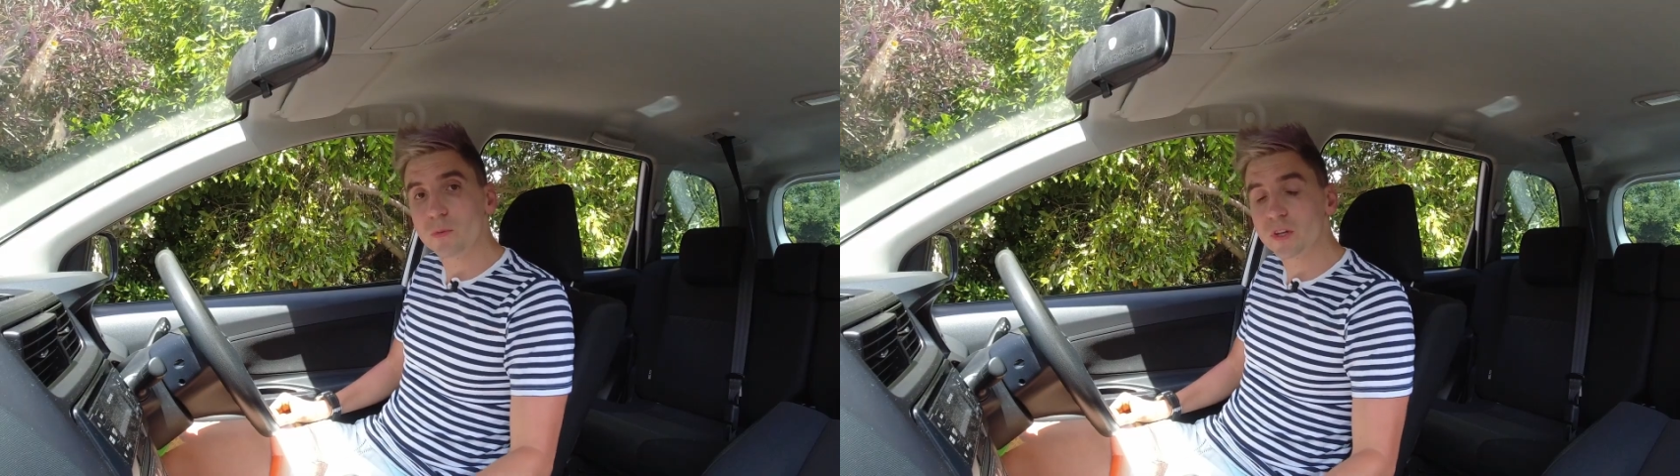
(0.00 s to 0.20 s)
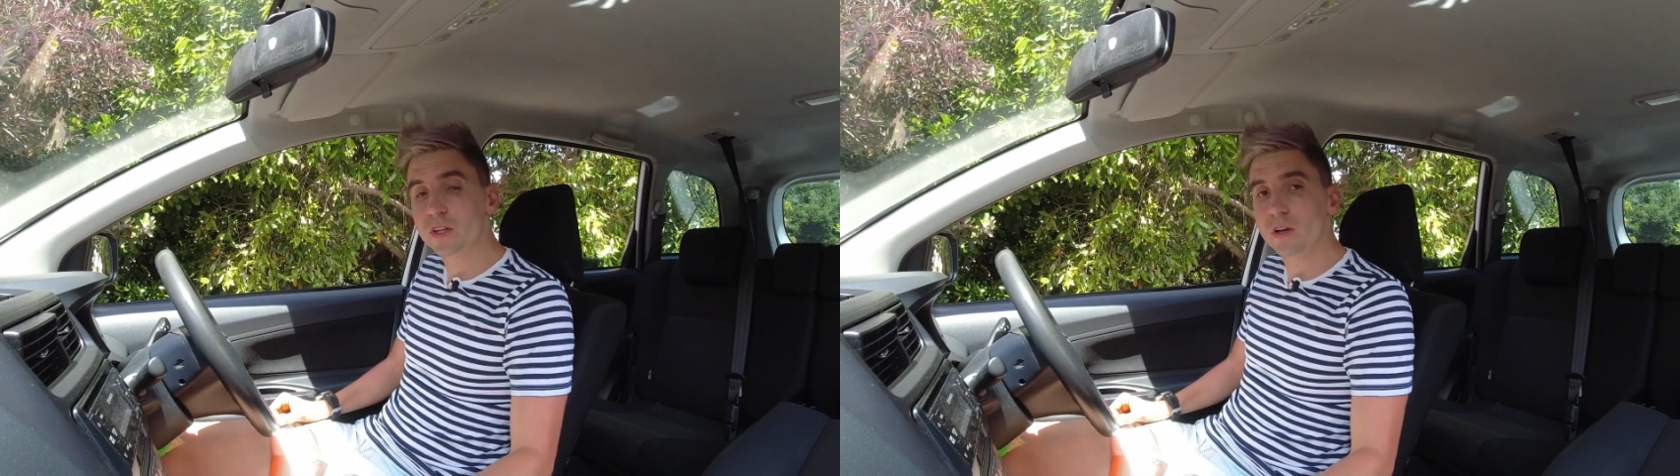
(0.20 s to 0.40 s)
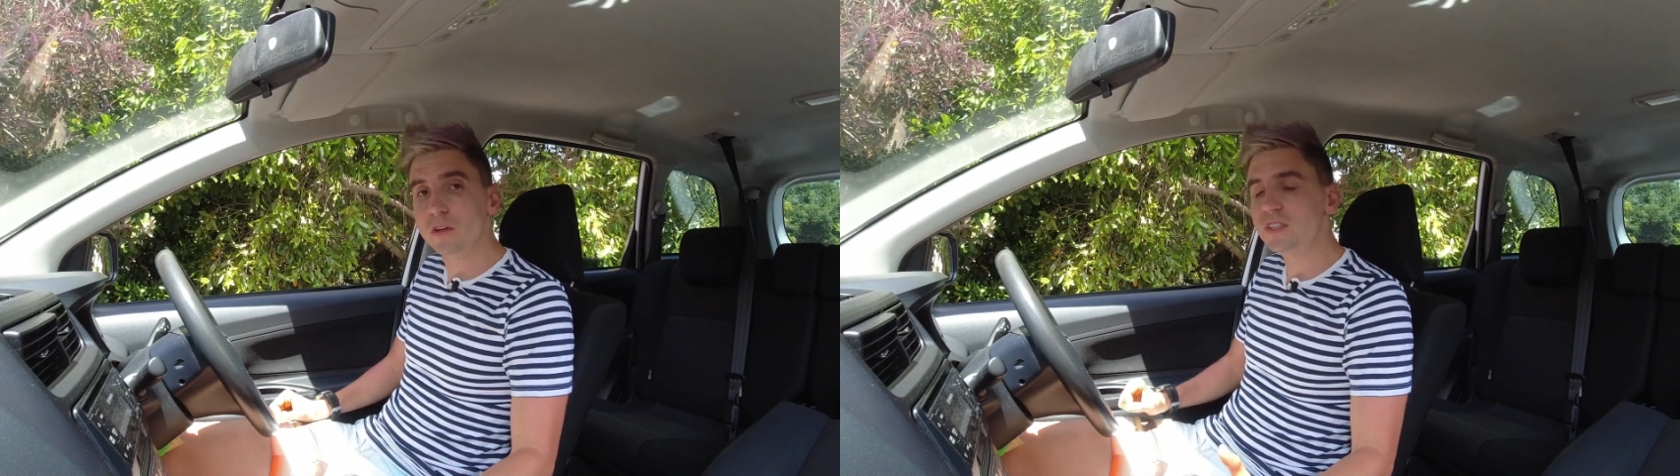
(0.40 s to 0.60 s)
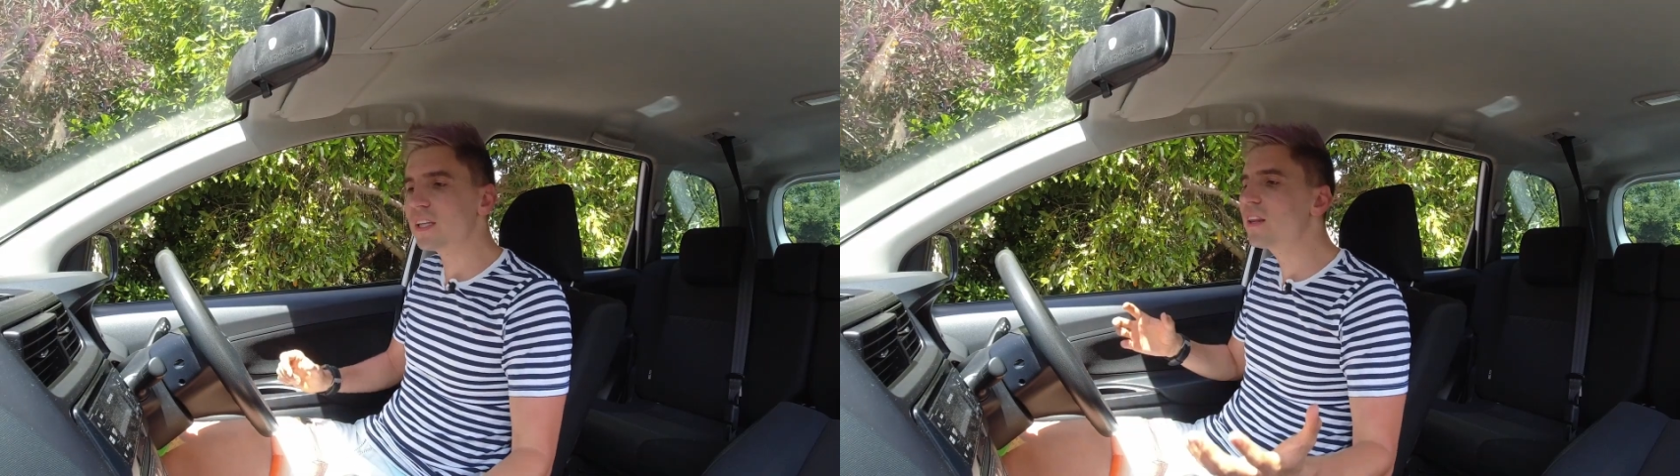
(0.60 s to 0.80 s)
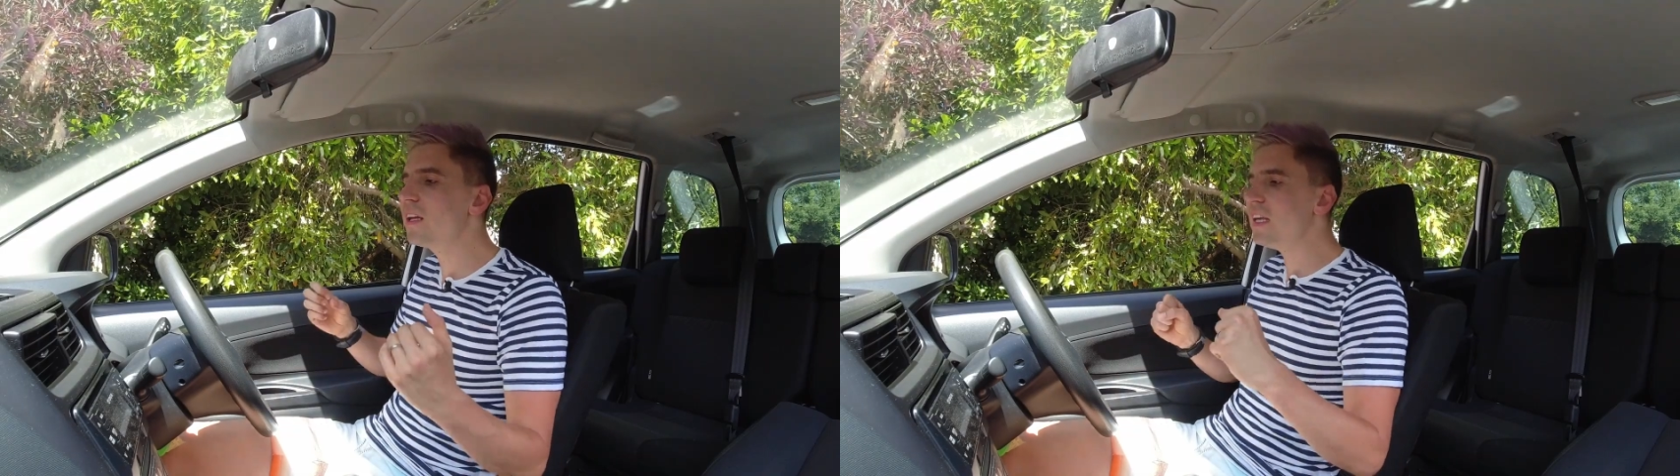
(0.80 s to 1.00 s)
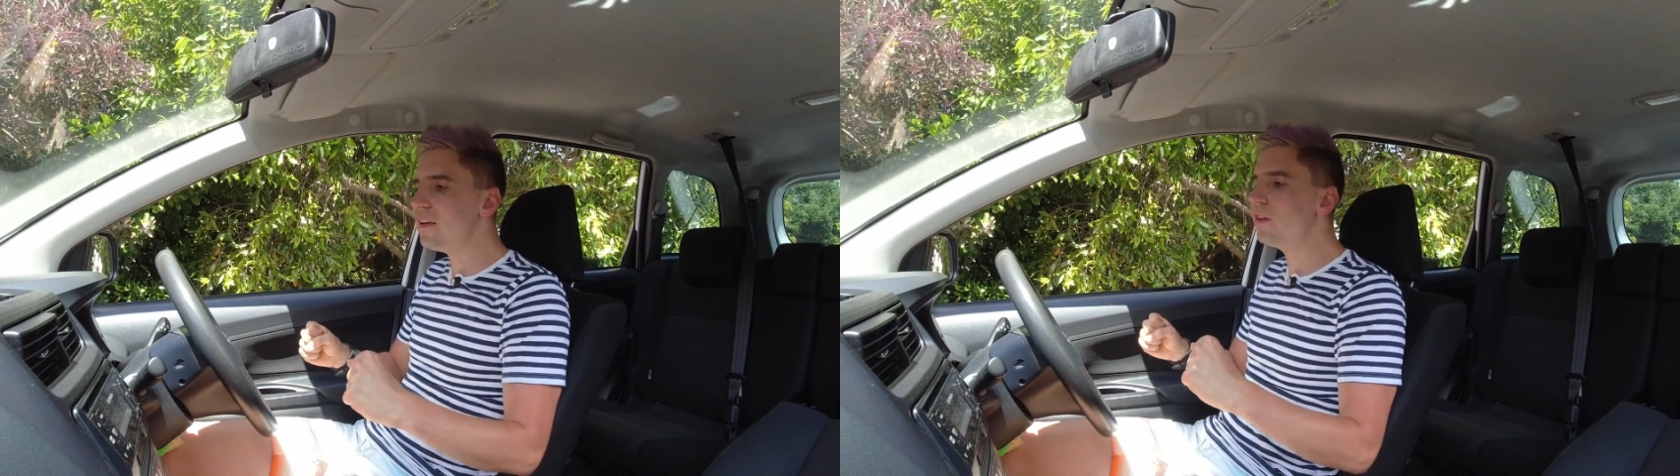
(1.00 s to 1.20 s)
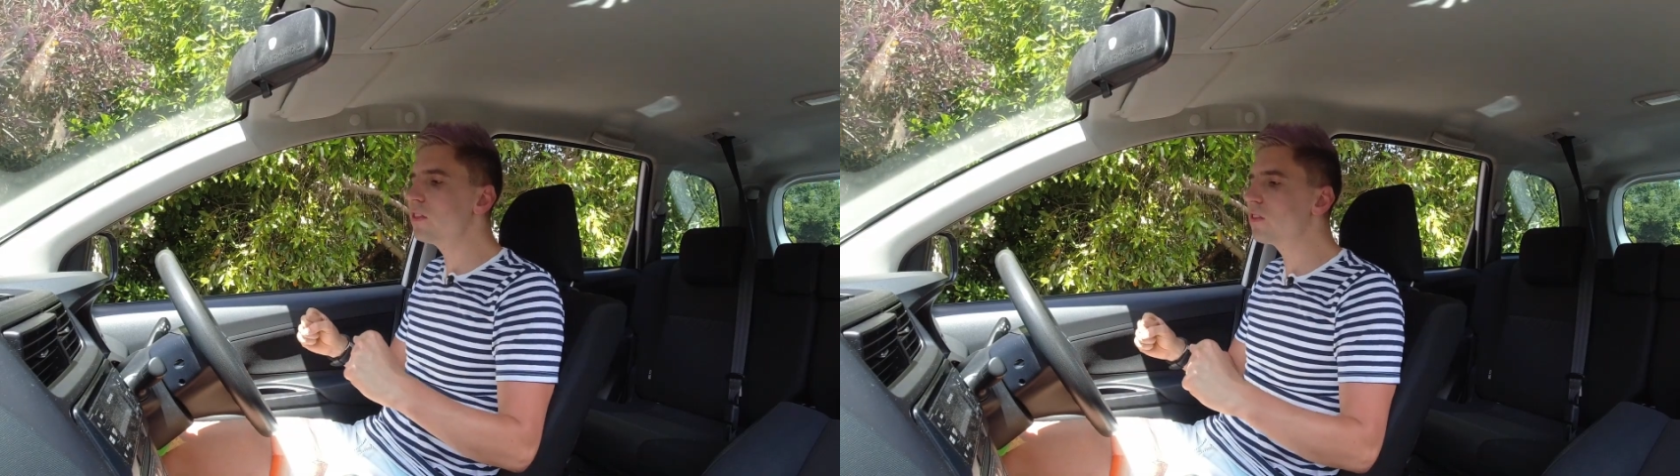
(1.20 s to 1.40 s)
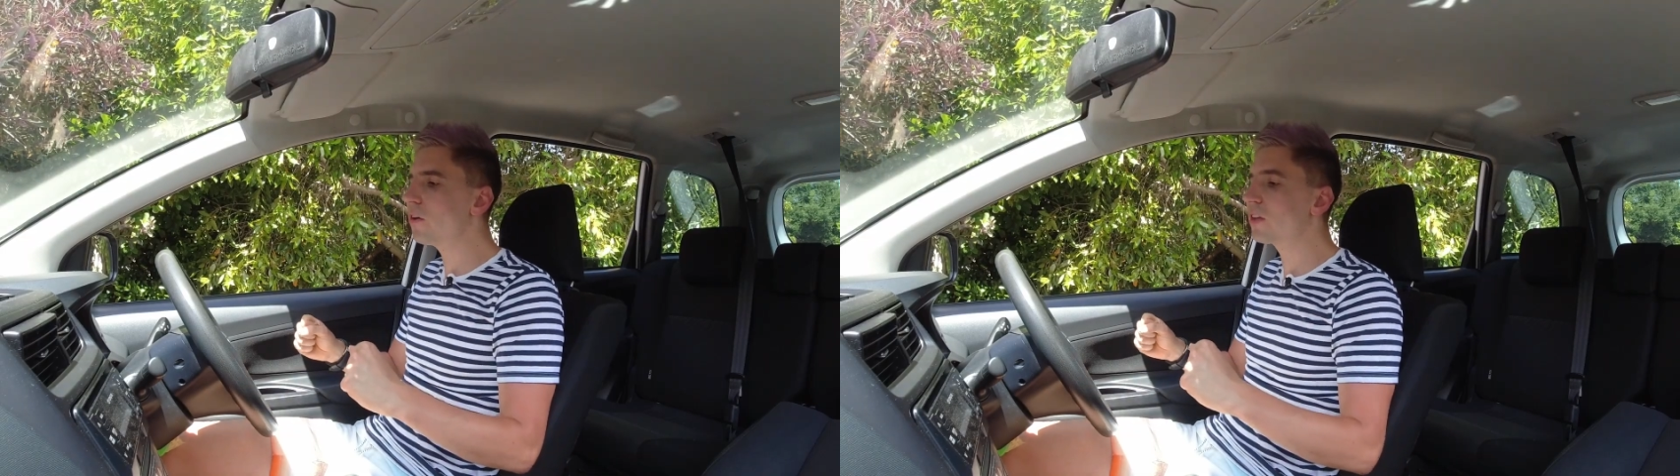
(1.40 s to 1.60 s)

worth noting that even though